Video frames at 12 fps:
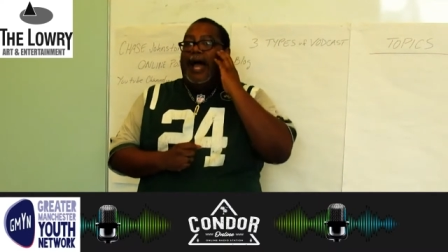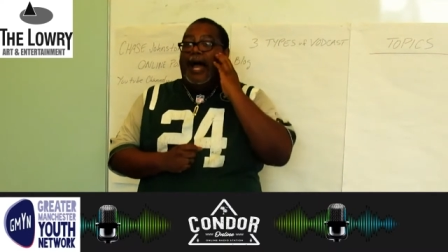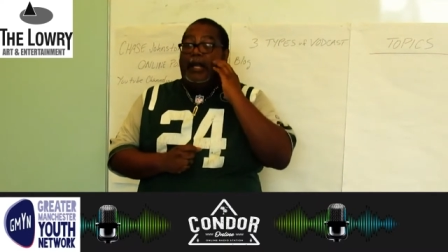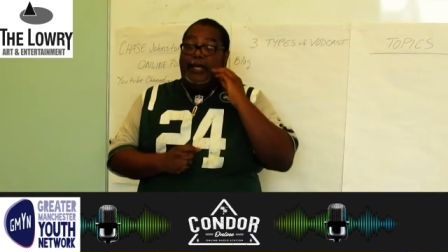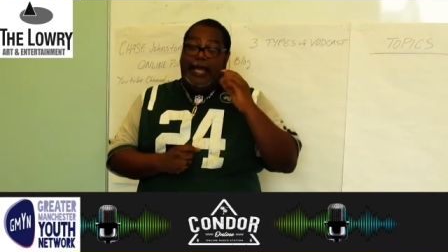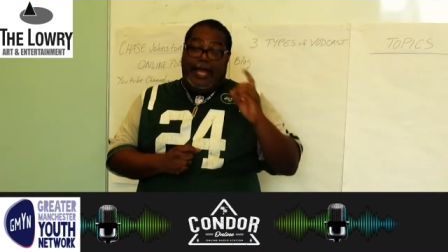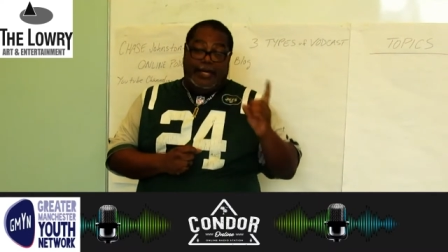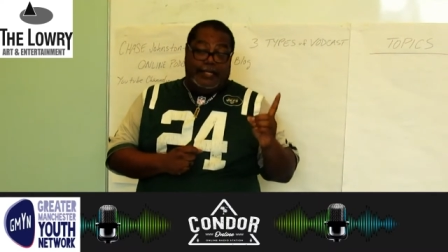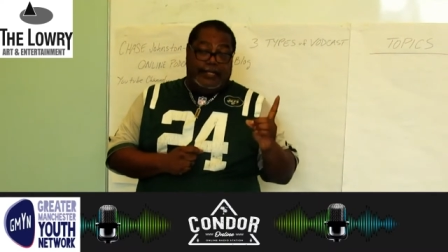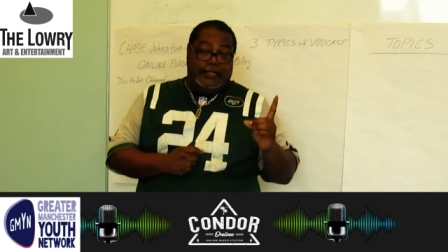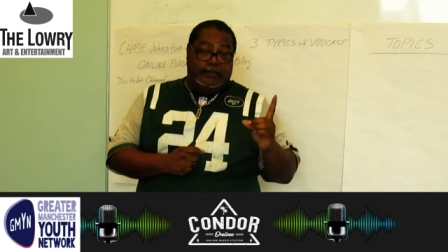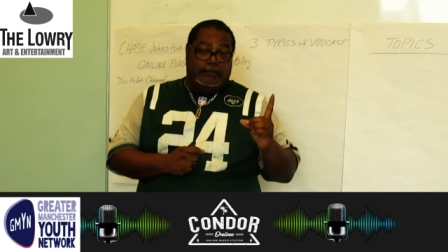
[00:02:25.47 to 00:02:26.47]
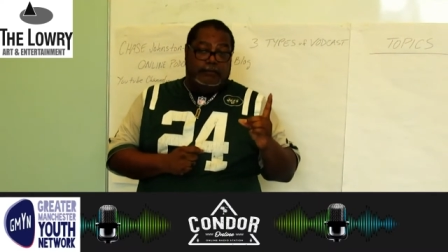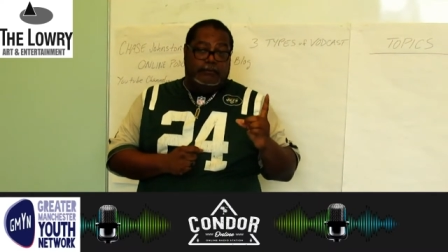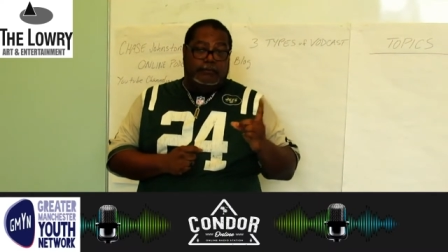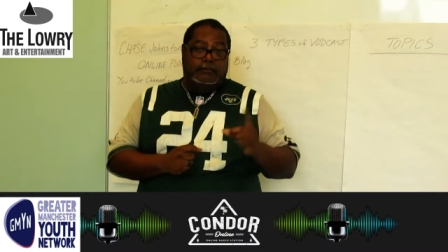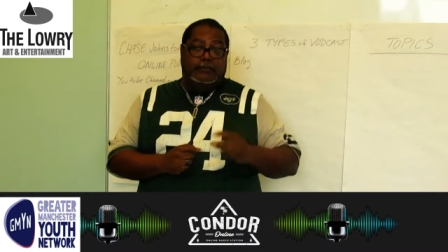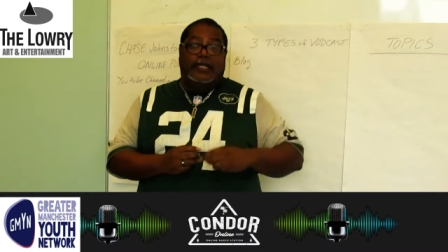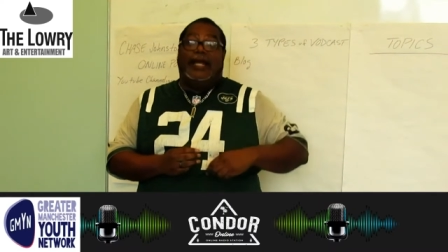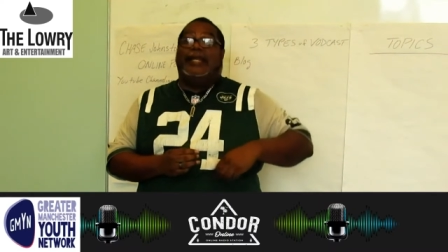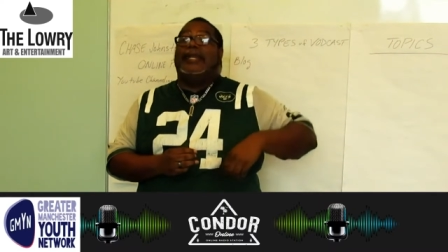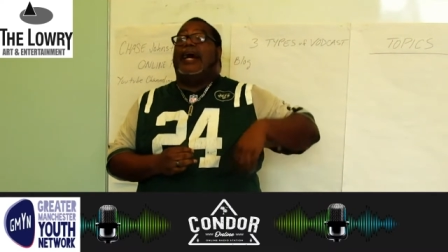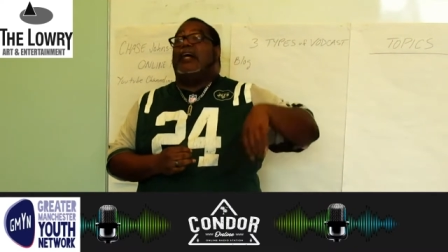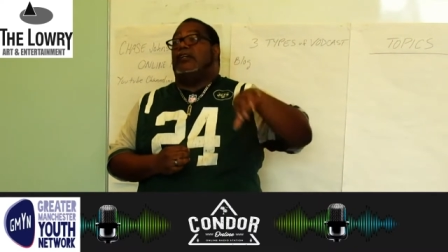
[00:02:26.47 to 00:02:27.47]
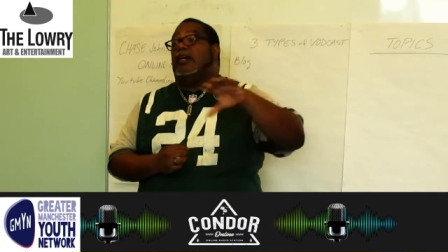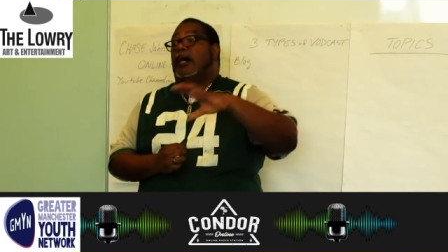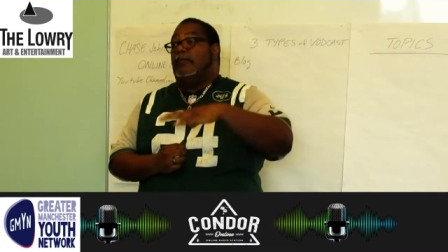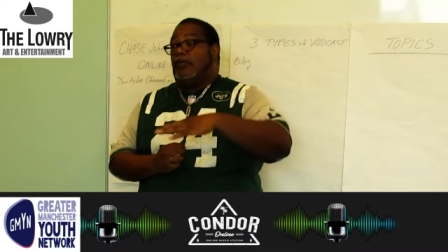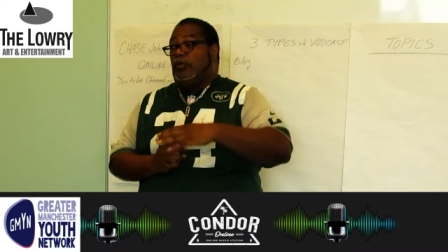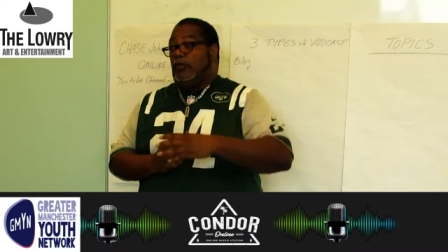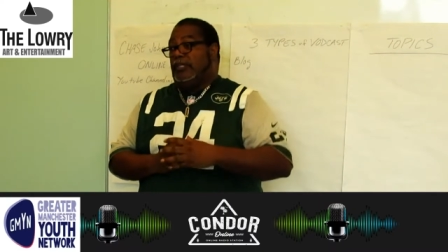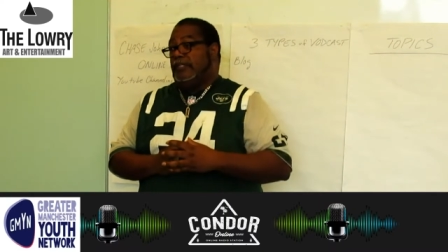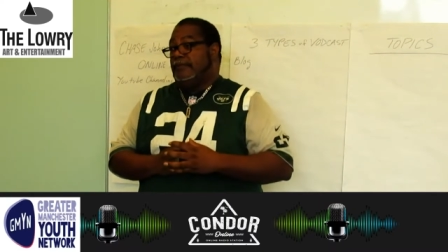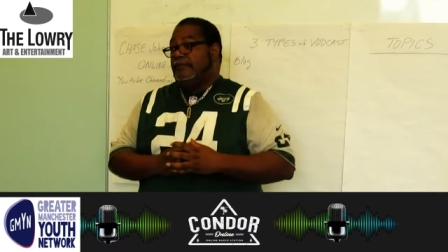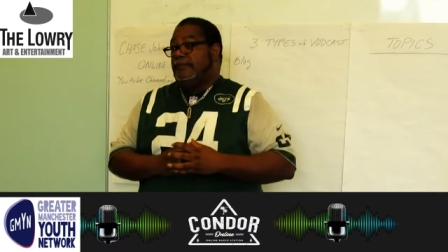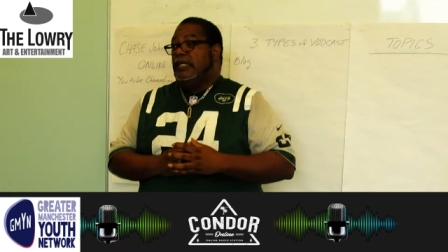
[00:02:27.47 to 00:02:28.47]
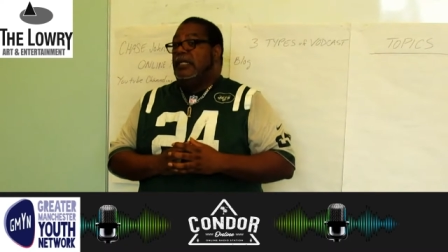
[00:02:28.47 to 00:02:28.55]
how to edit it, and how to upload it.